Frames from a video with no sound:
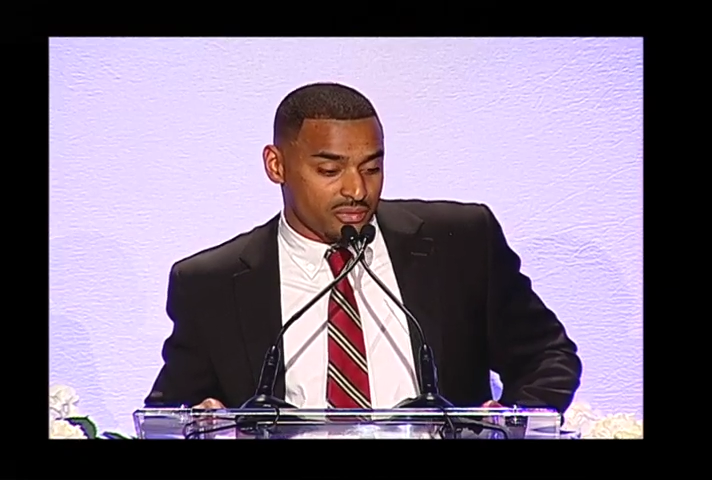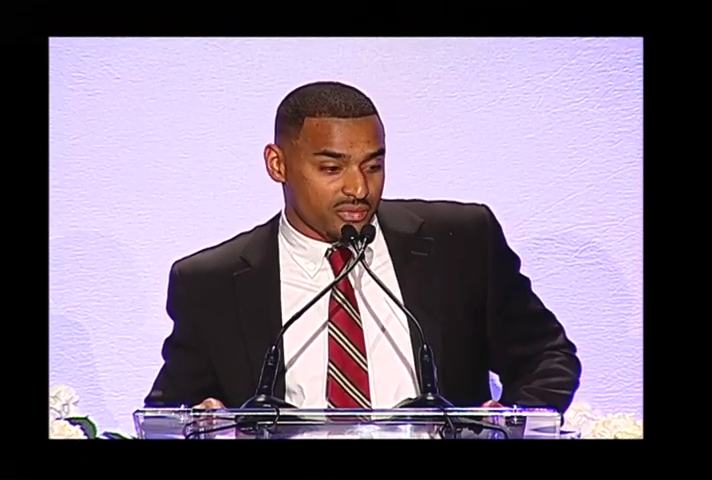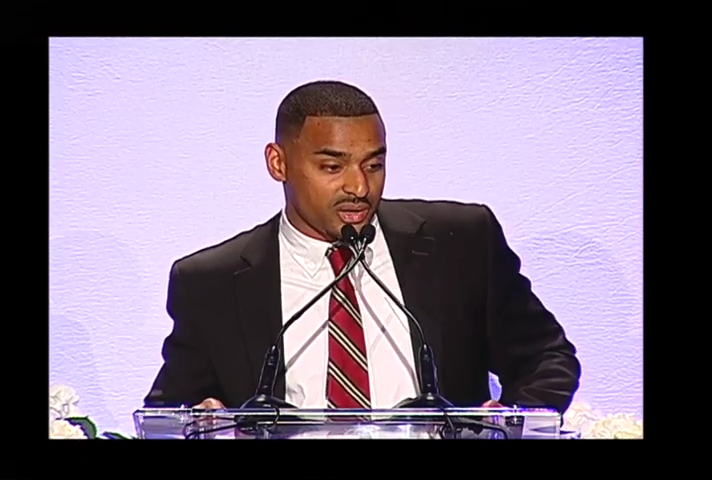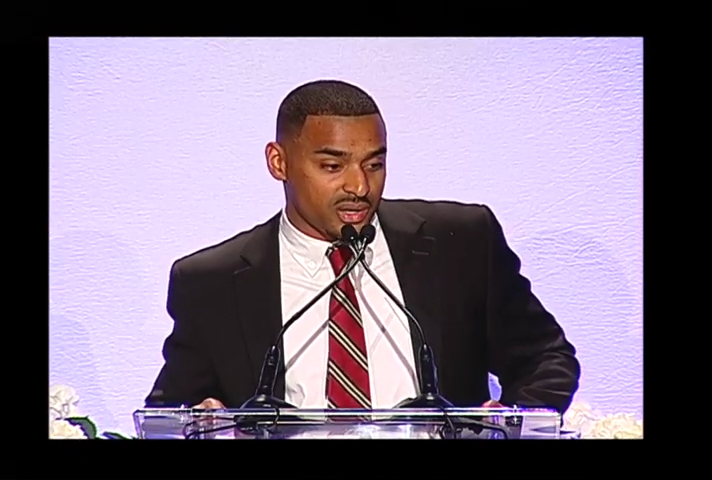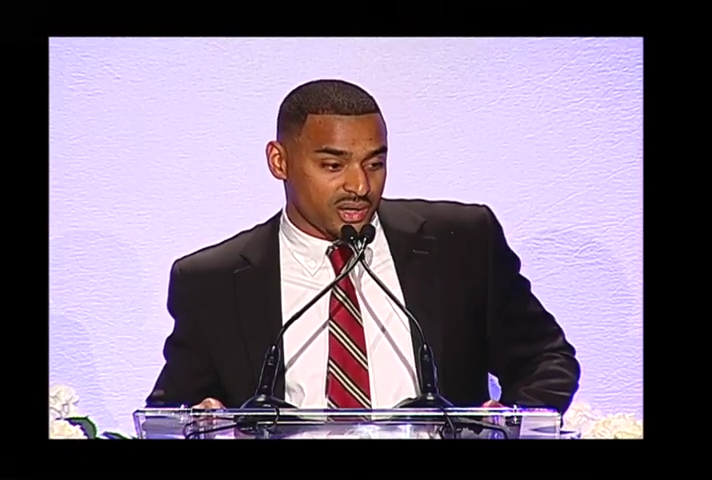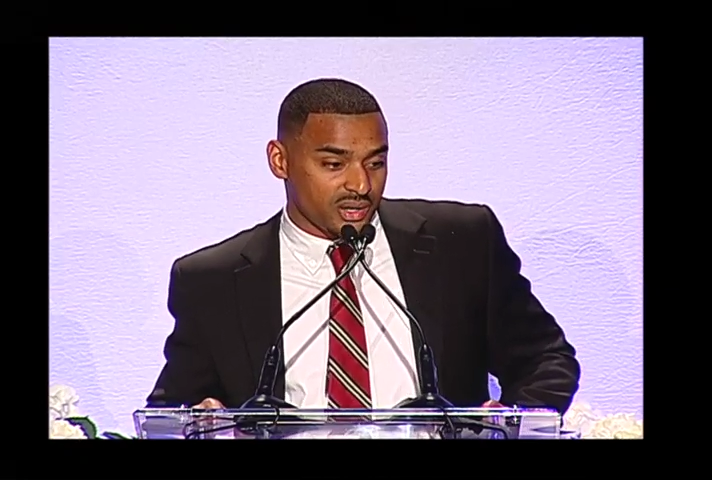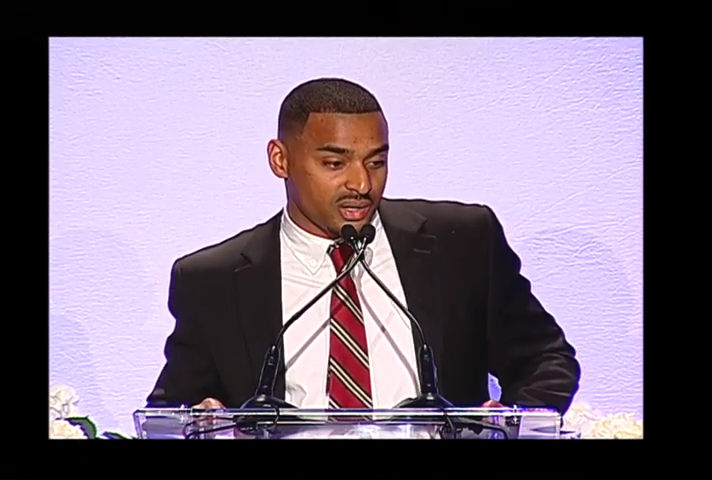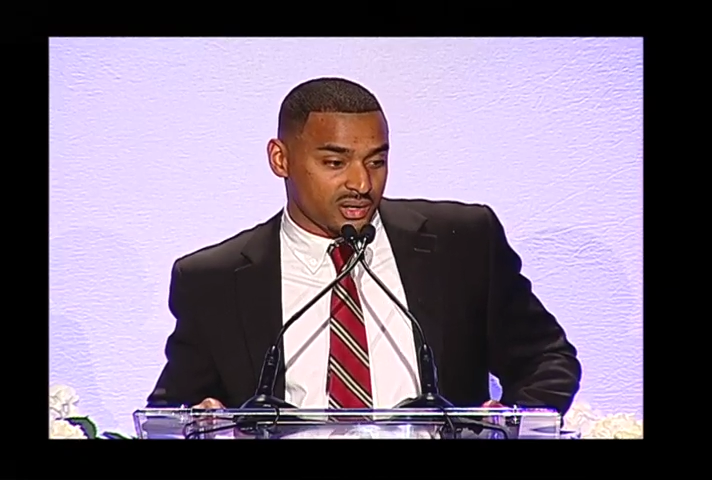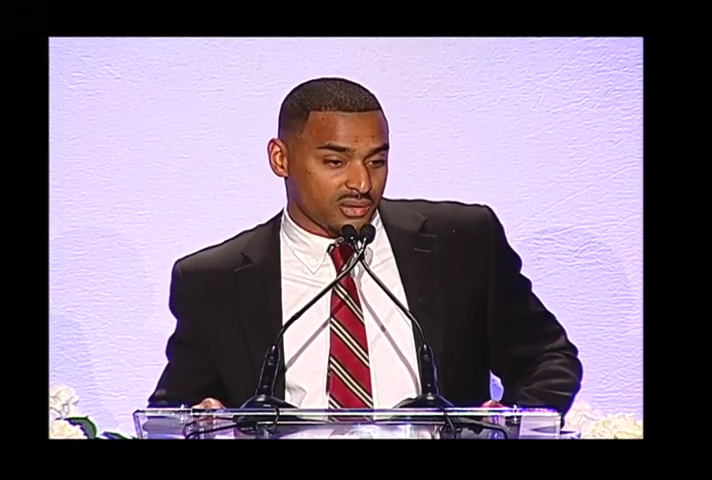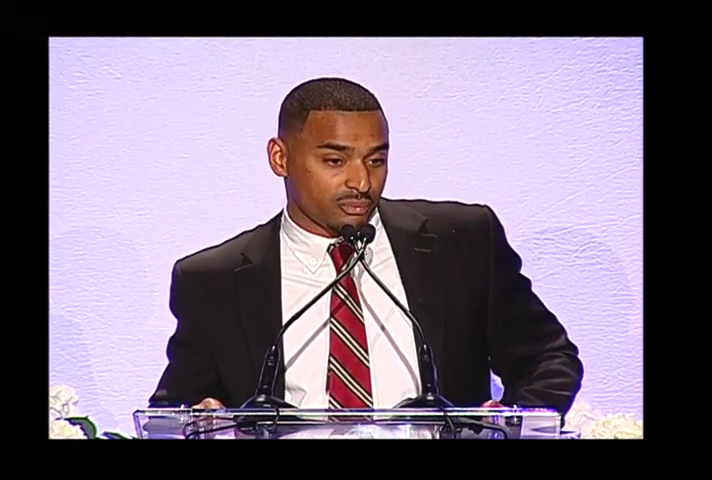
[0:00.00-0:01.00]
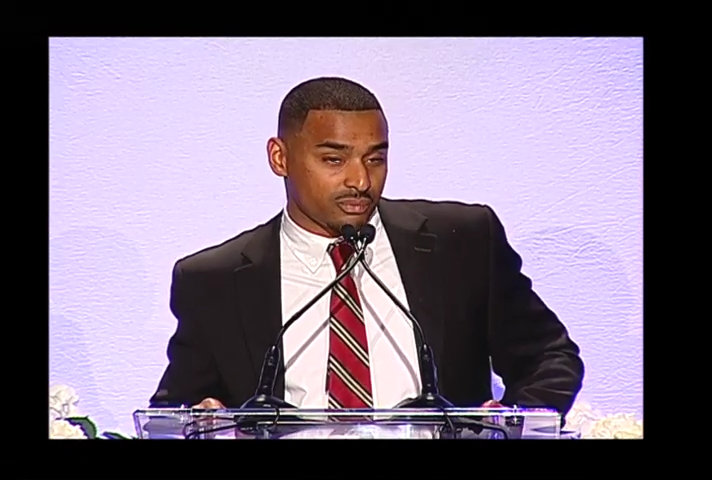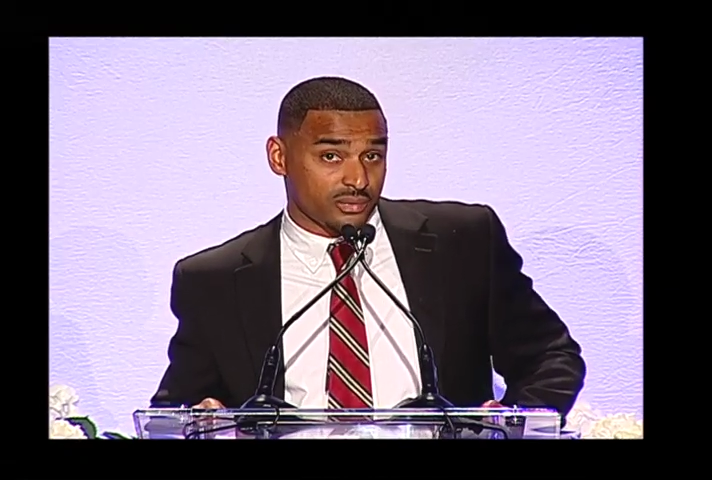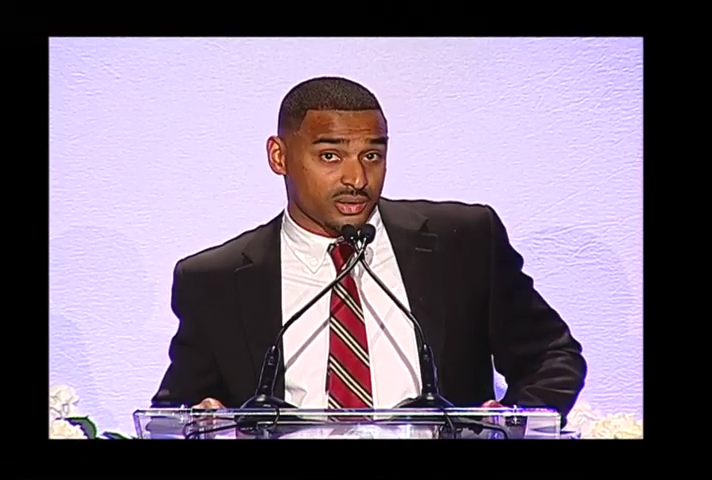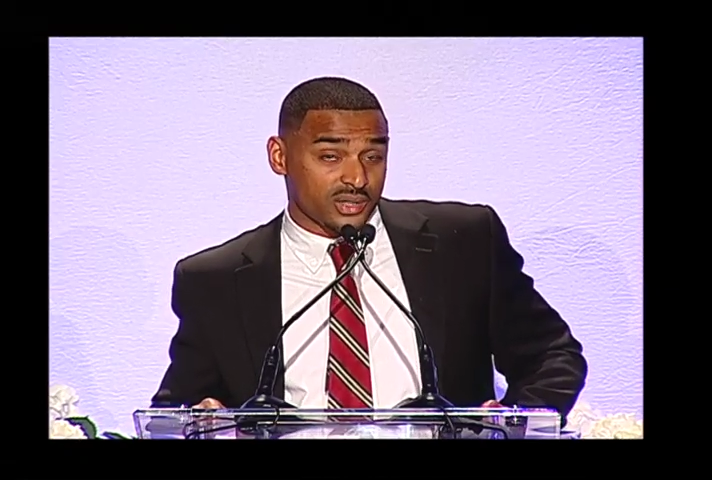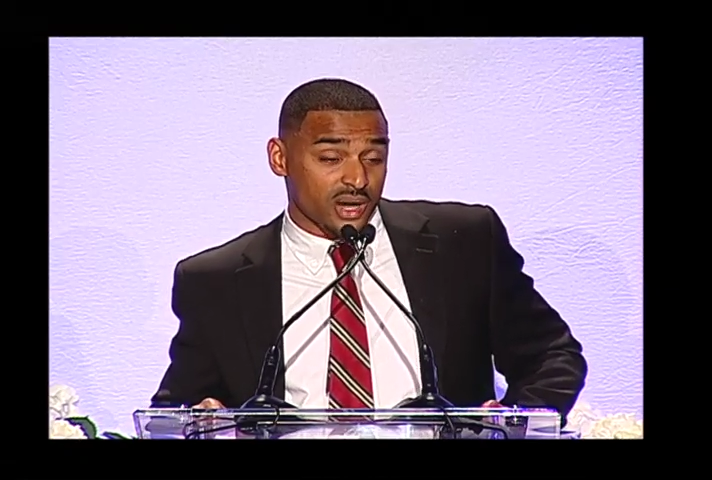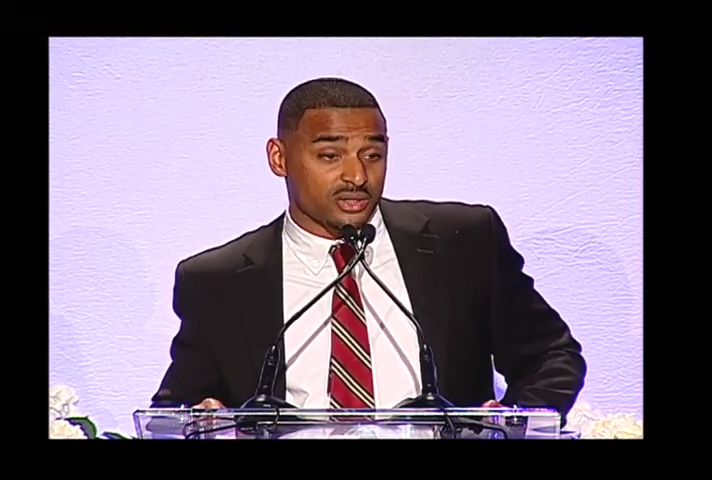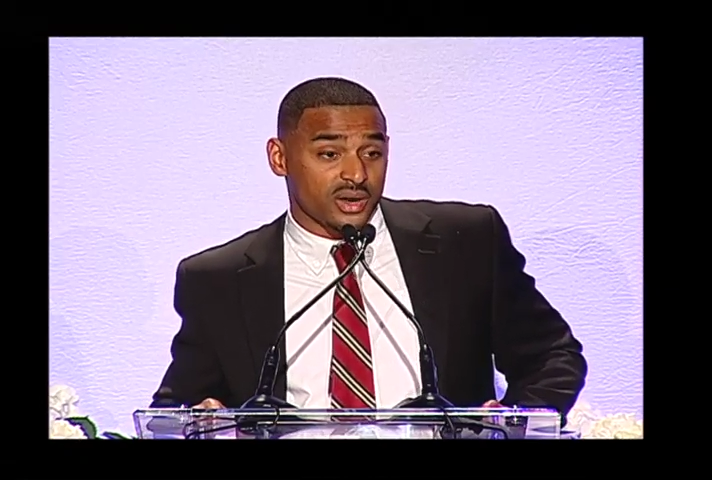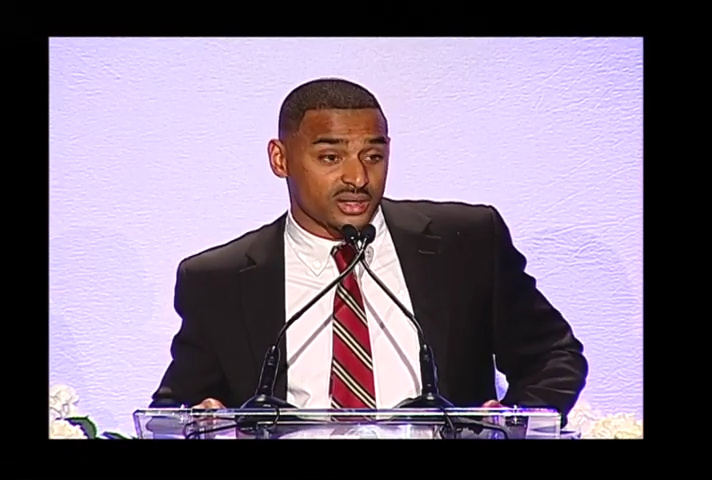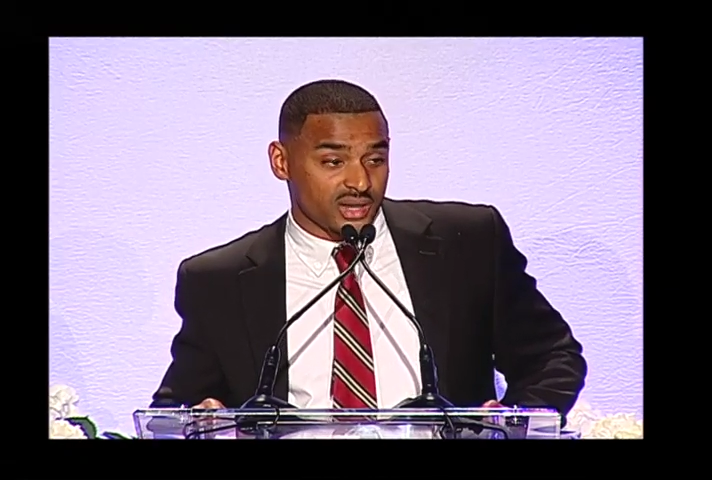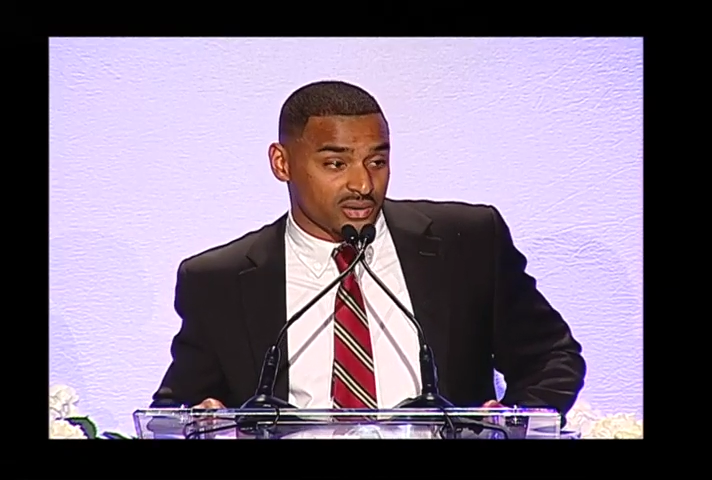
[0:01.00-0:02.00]
the doctor
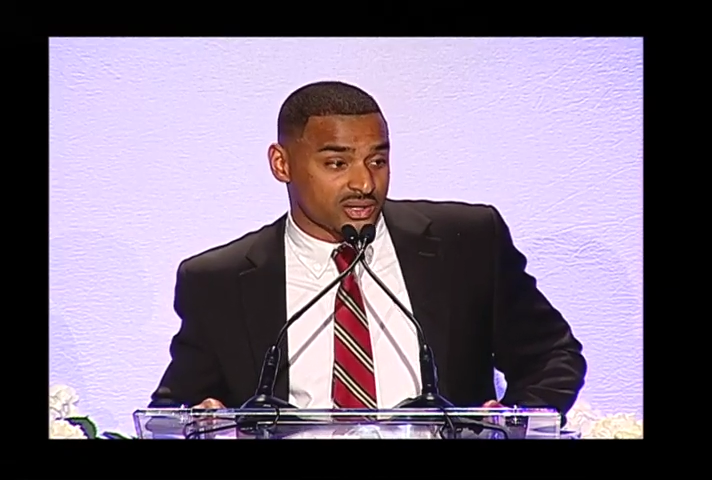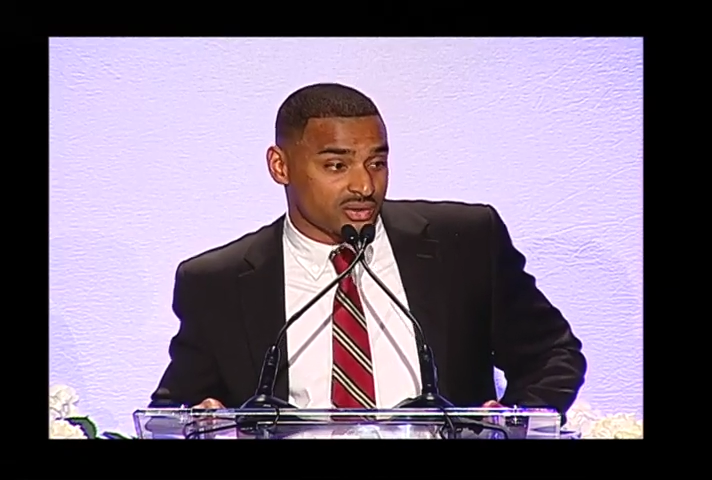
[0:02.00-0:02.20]
had announced